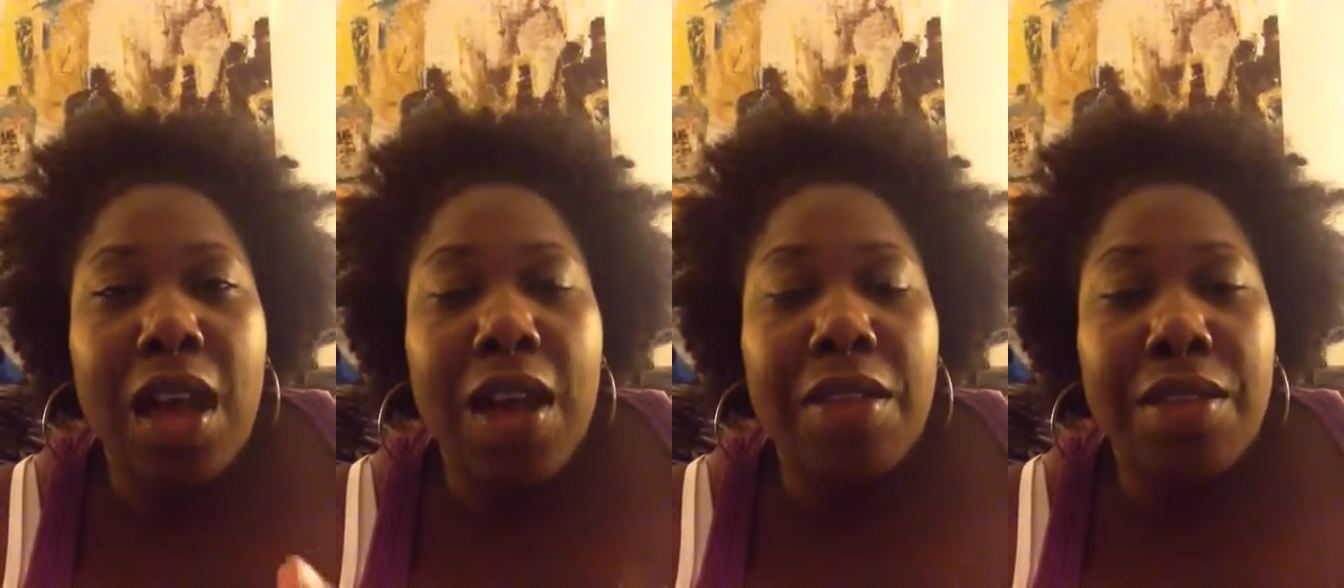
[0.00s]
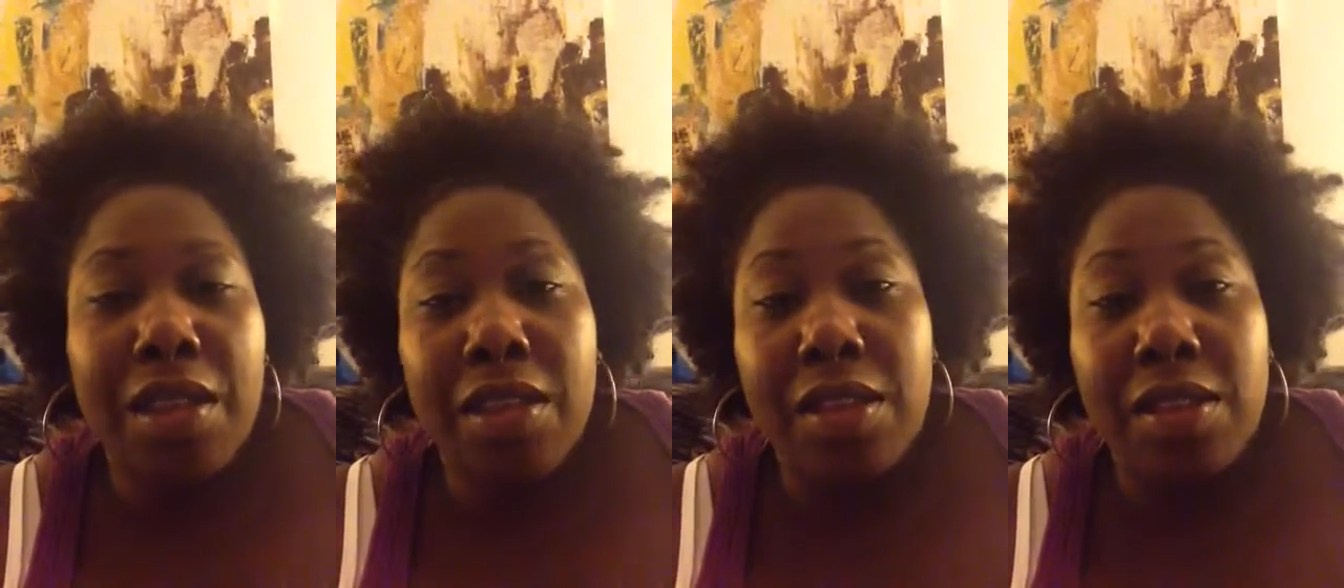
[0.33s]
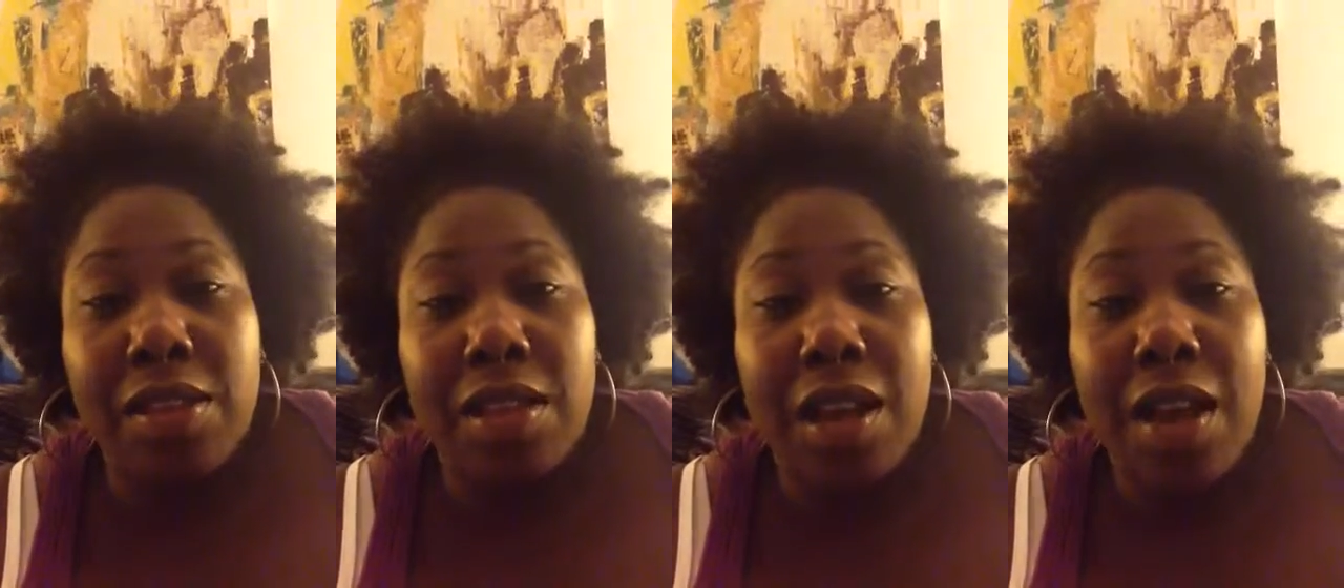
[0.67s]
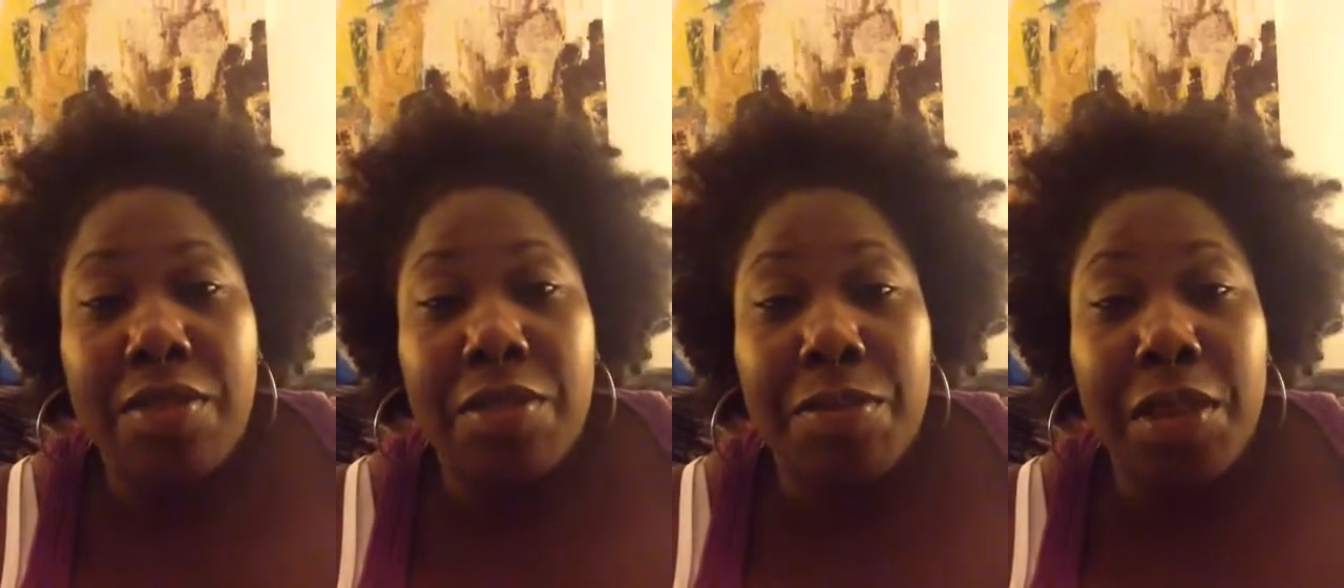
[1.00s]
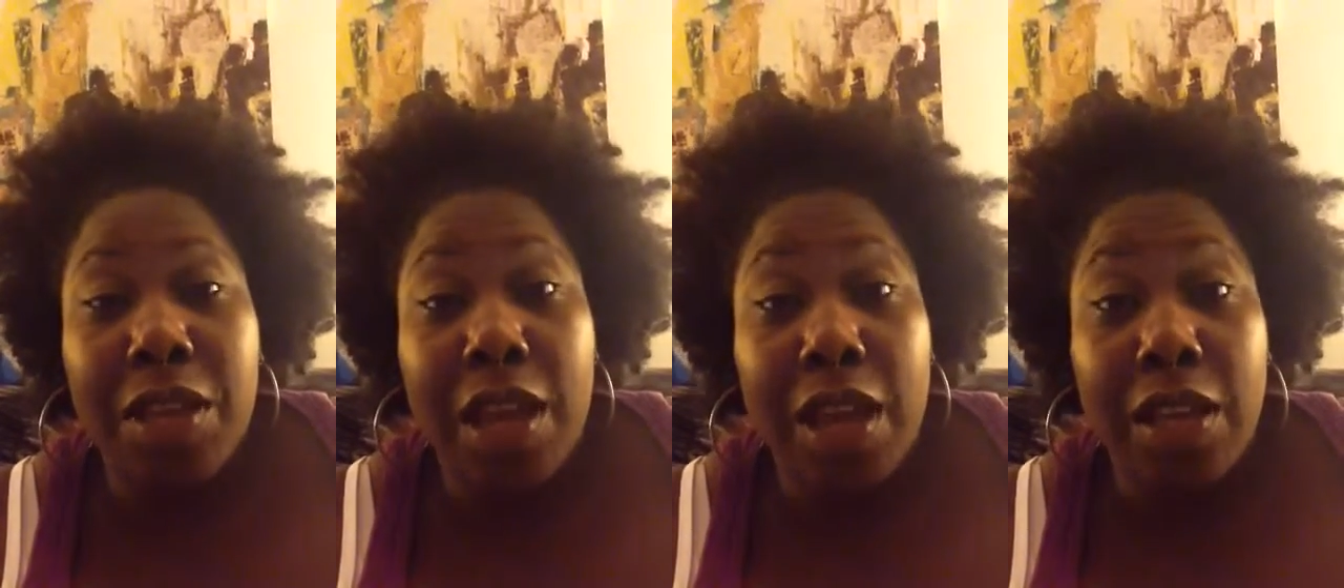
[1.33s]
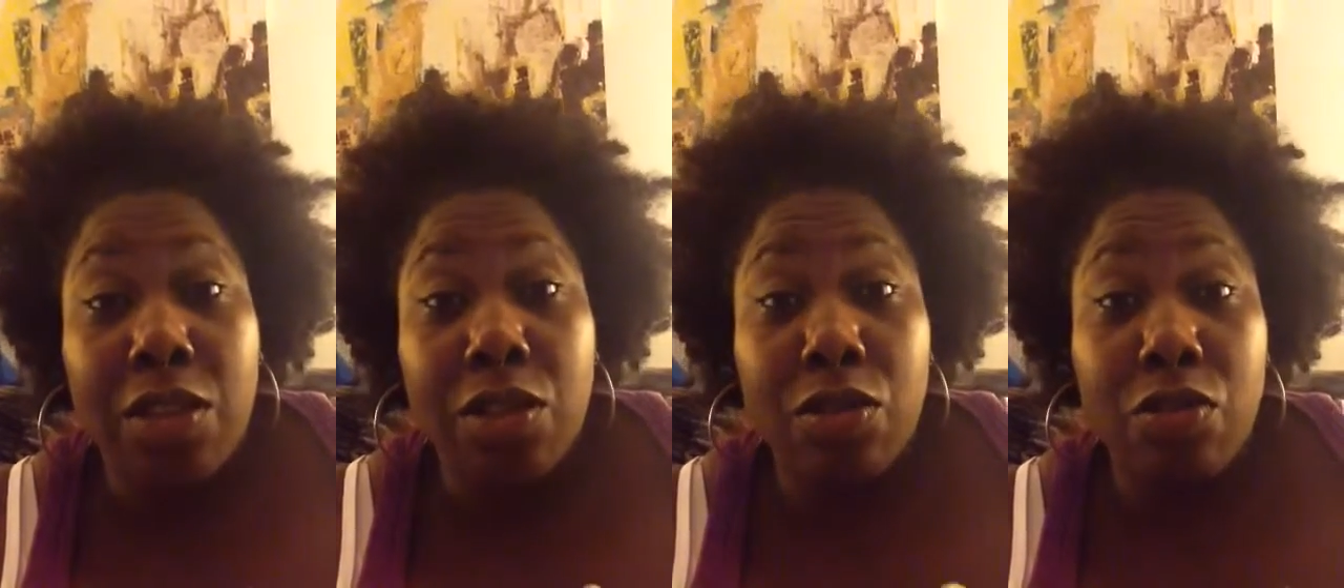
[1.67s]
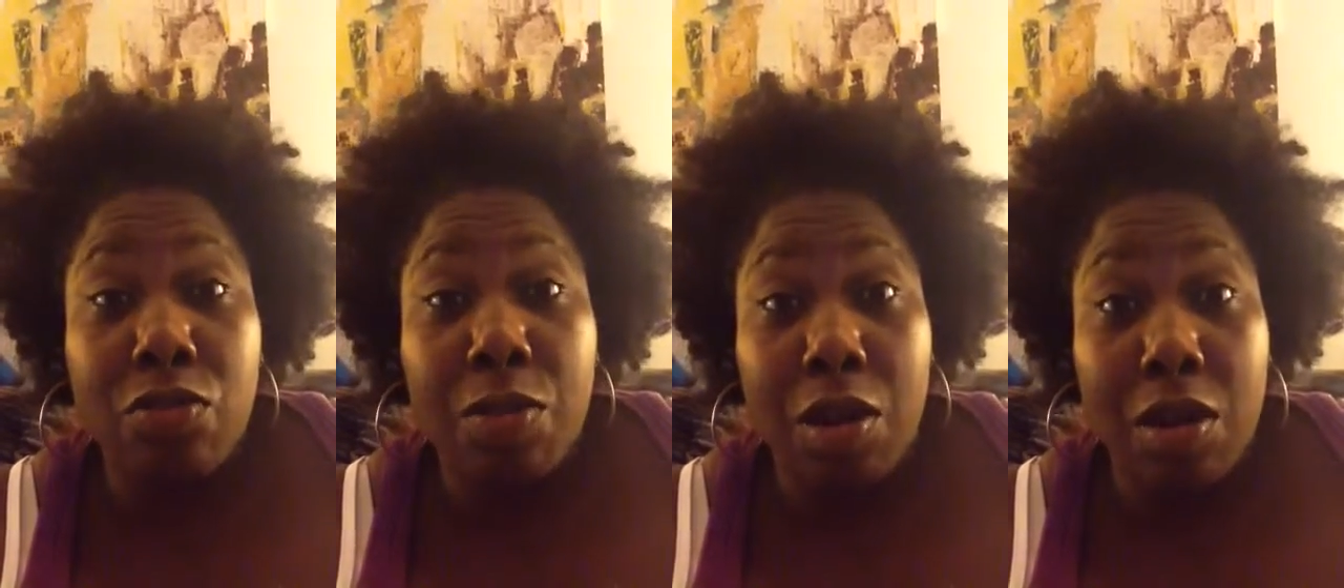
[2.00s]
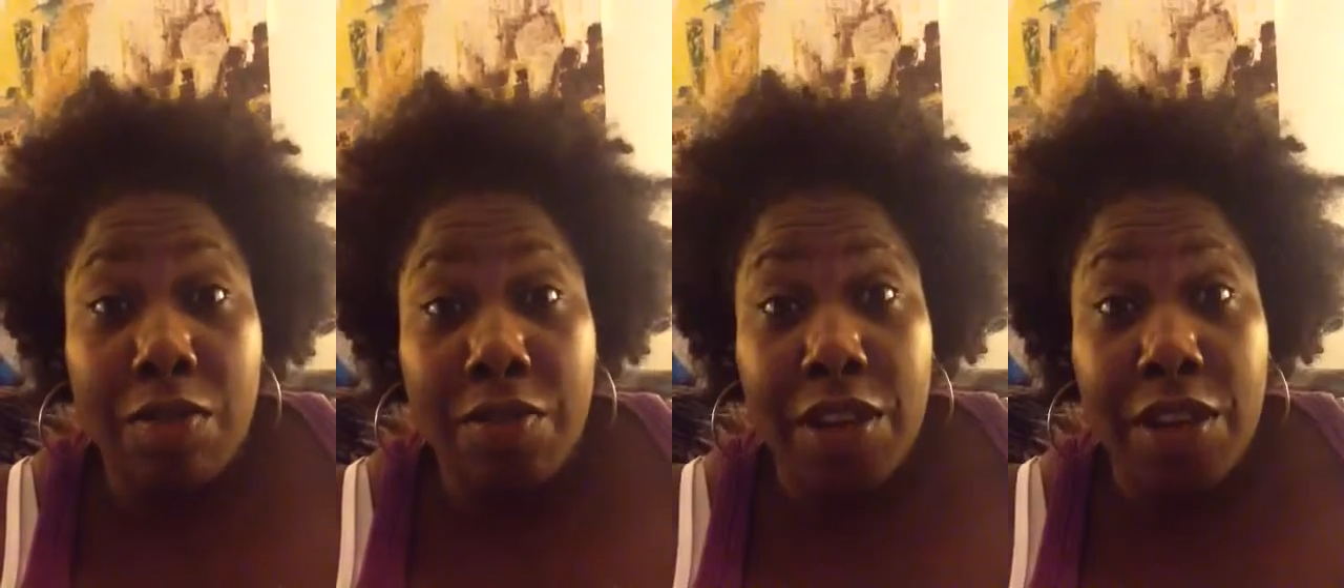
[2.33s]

I think this is going to have to be a 2-part